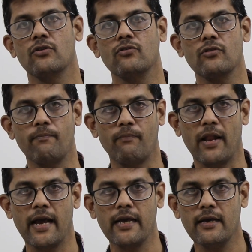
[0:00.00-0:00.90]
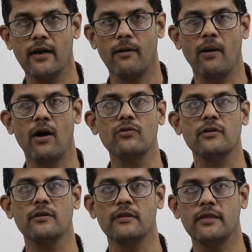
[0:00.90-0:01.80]
to reply about
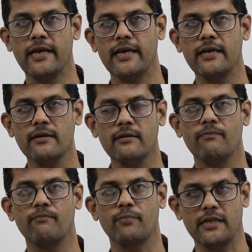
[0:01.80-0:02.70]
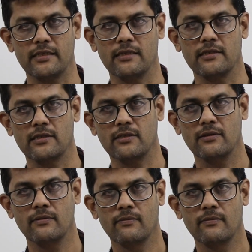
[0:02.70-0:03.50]
their presence.